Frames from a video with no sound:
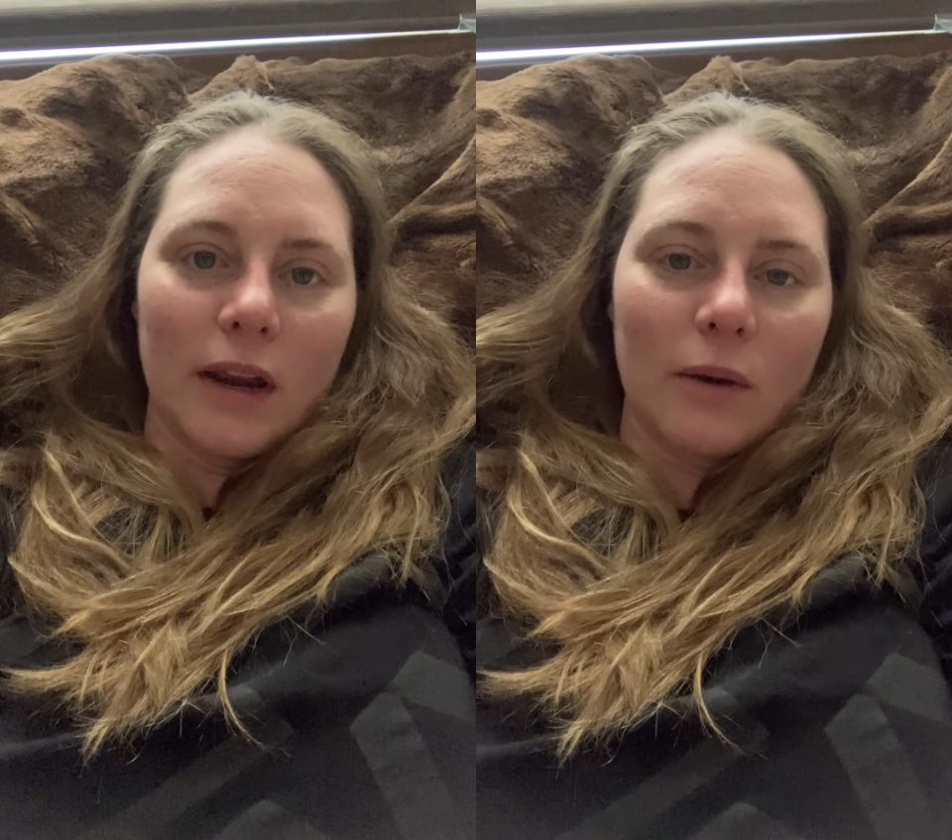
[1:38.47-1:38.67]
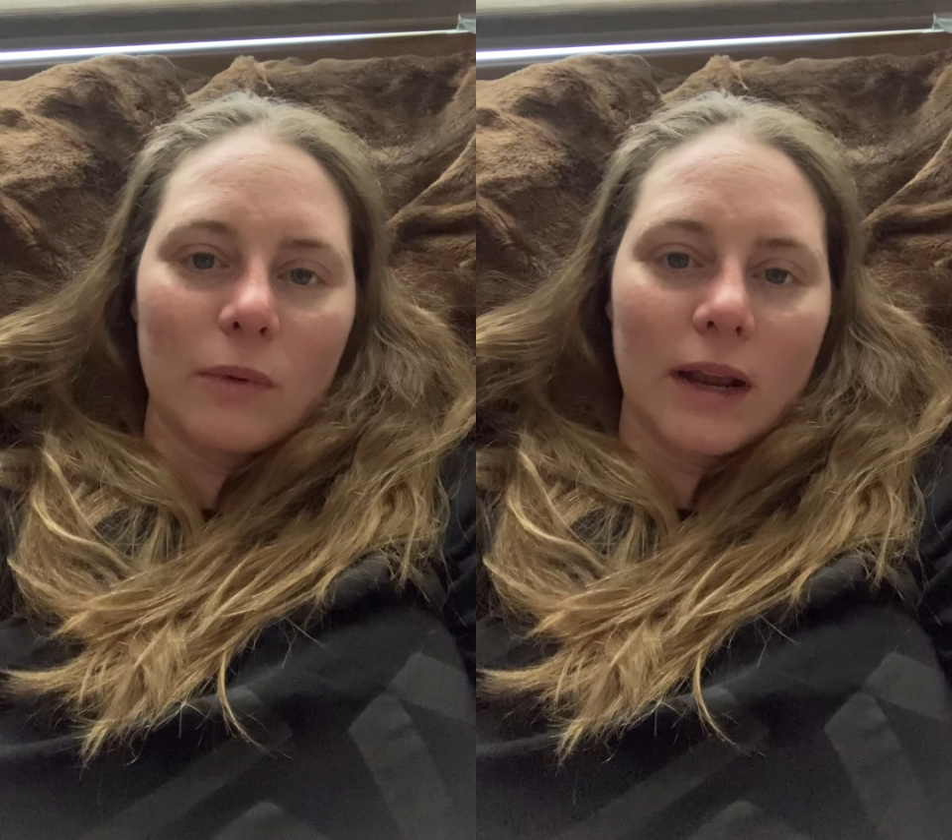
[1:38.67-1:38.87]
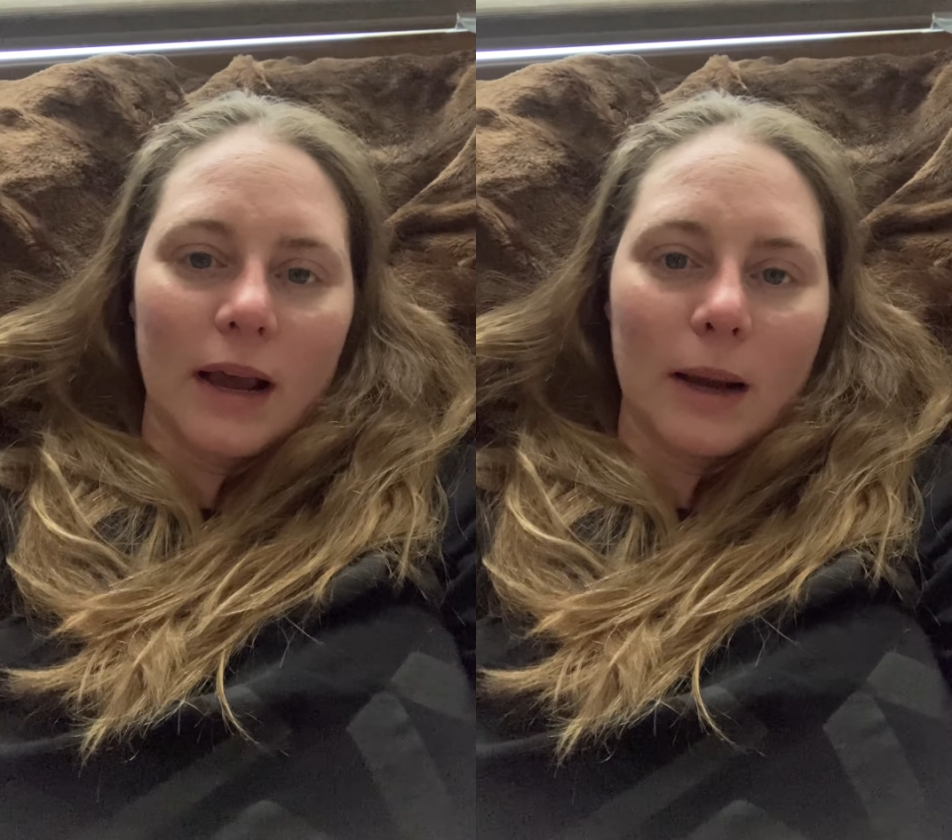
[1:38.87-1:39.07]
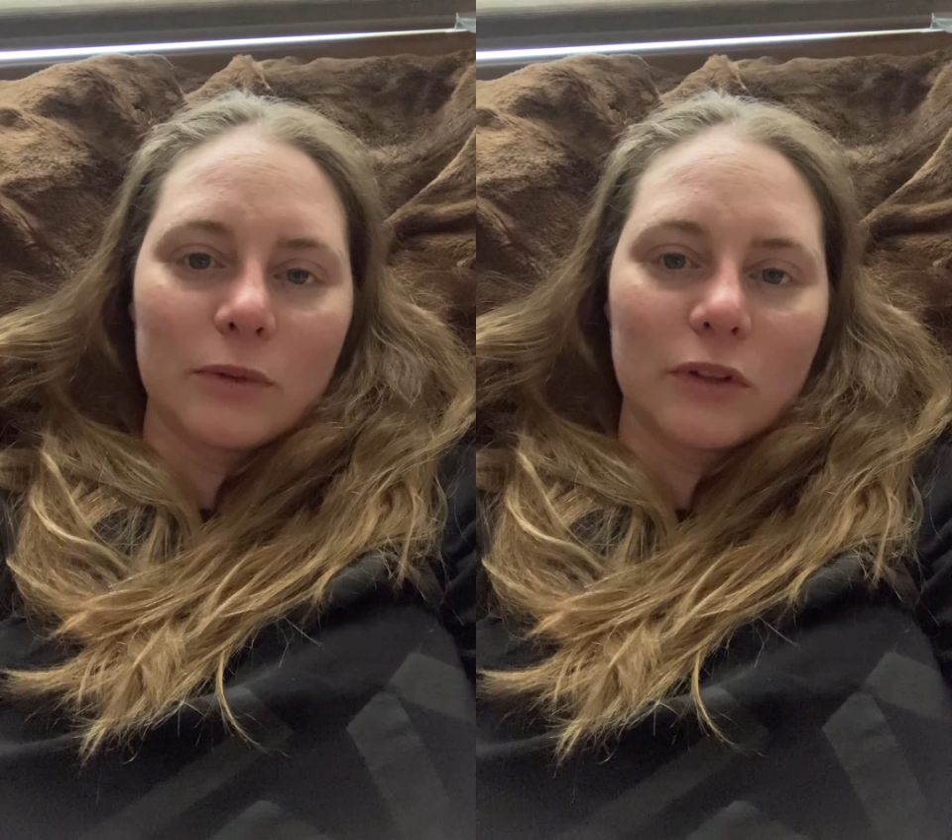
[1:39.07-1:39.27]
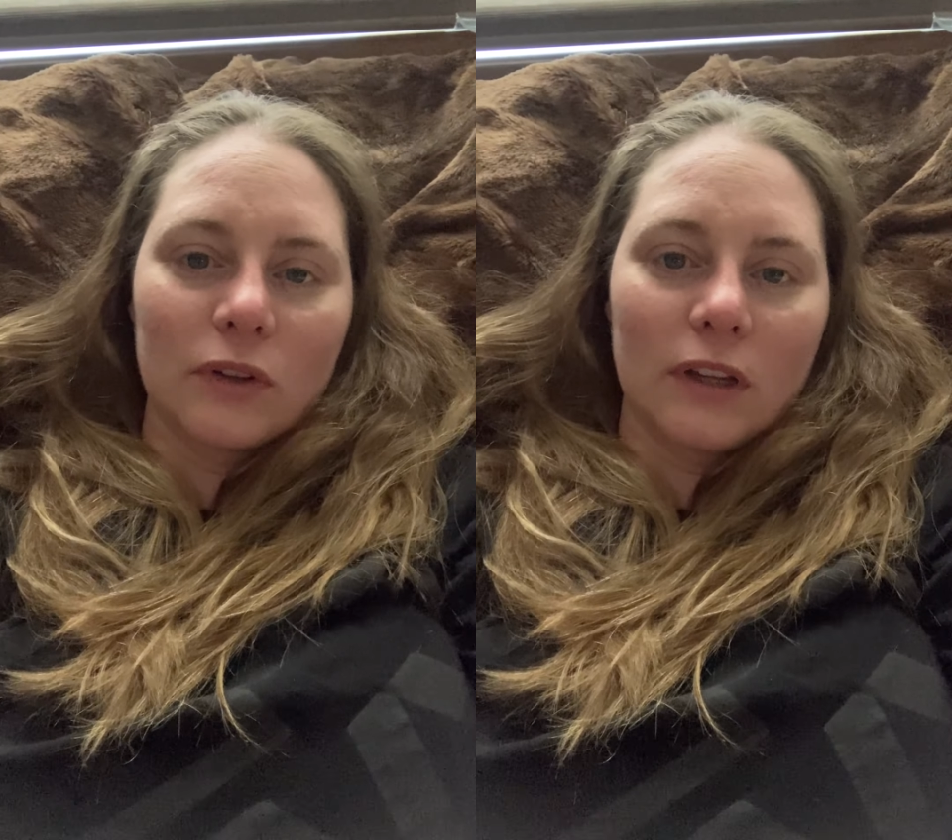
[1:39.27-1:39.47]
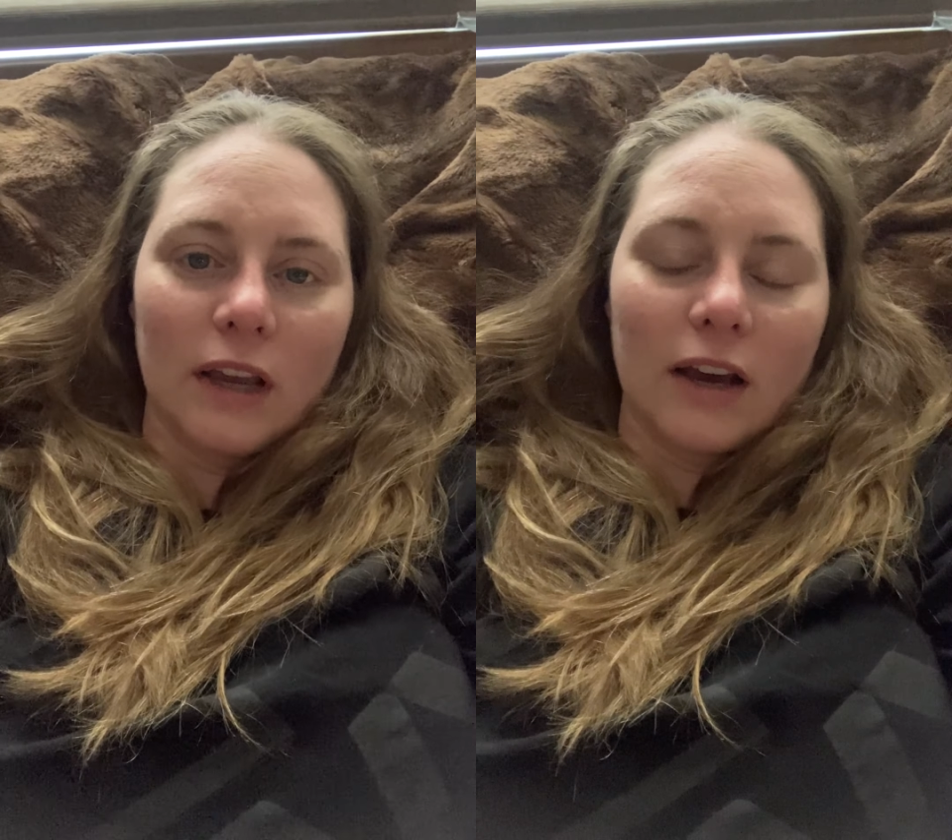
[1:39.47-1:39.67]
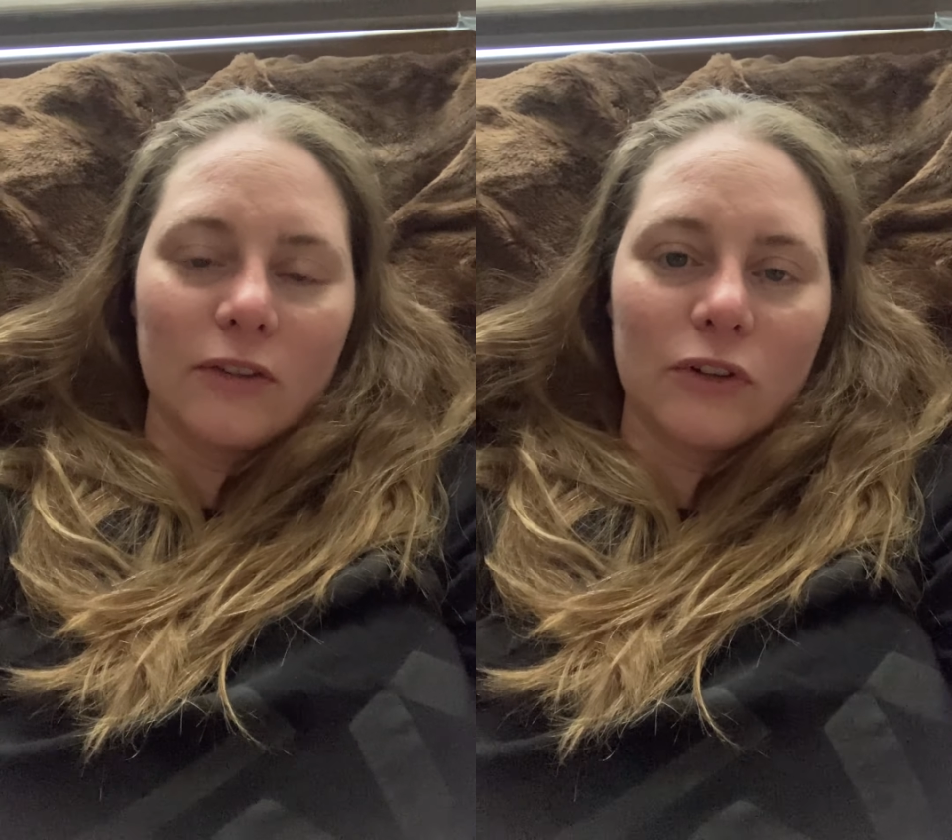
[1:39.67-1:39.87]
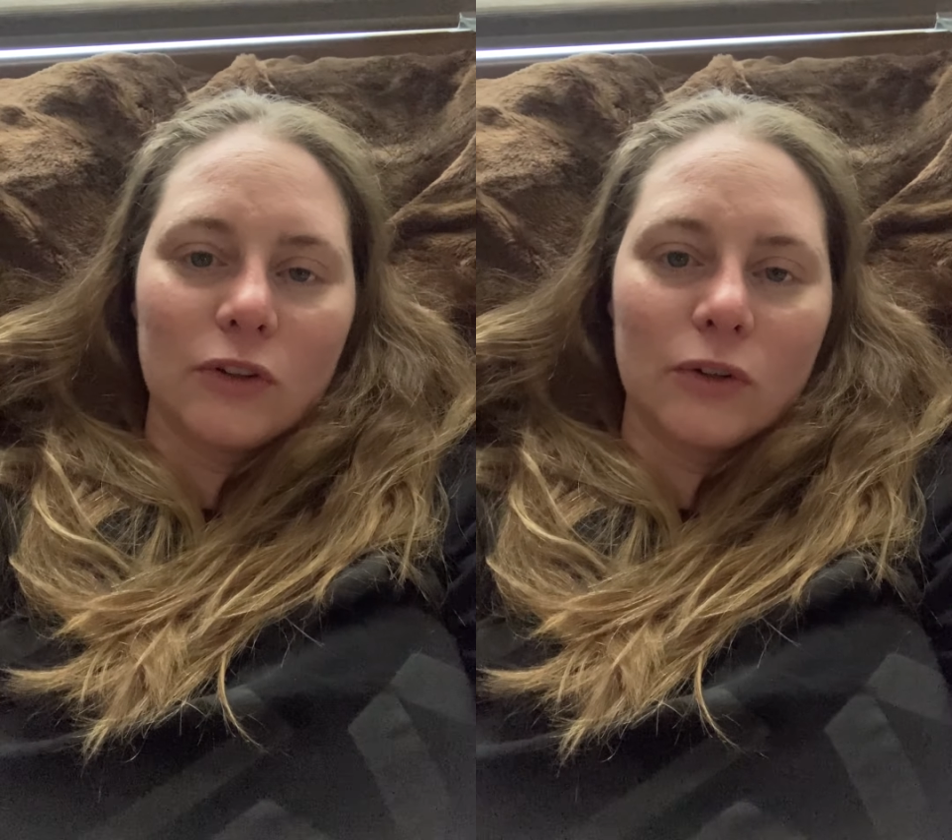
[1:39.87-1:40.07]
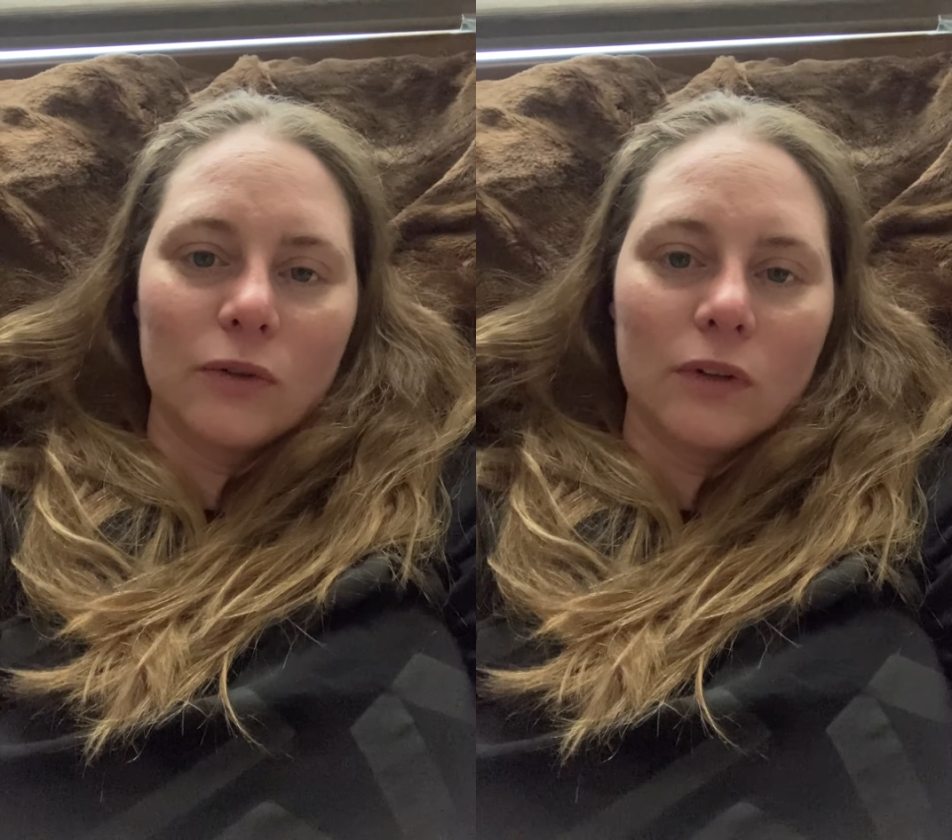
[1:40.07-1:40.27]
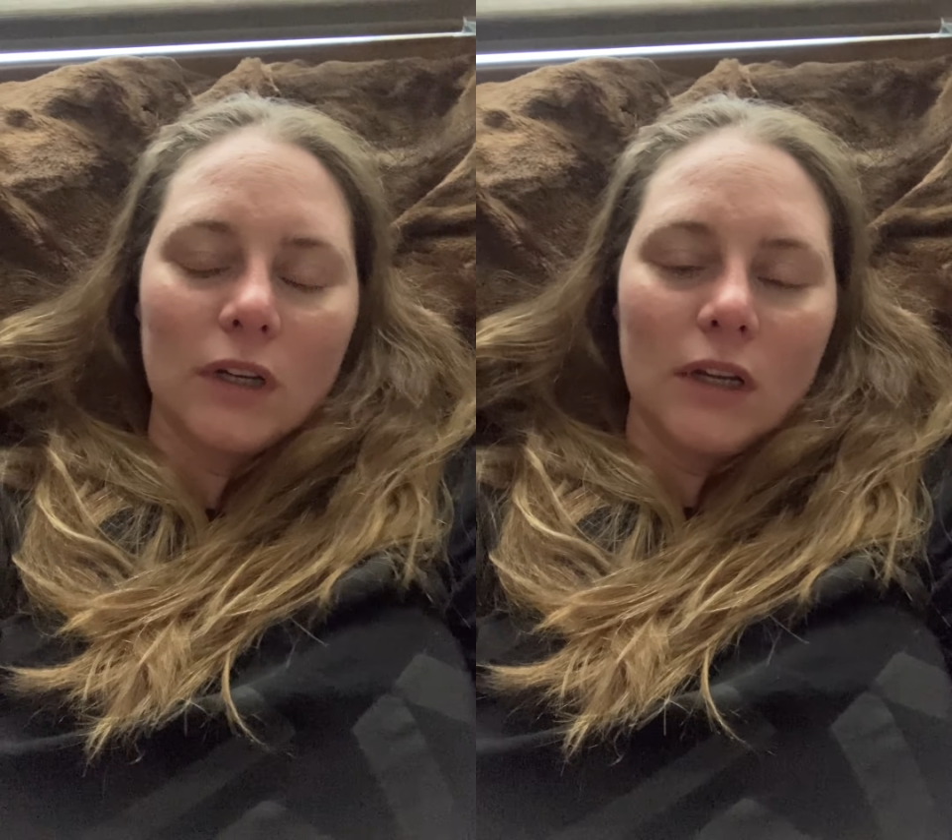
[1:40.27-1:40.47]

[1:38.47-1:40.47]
hair when I absolutely have to.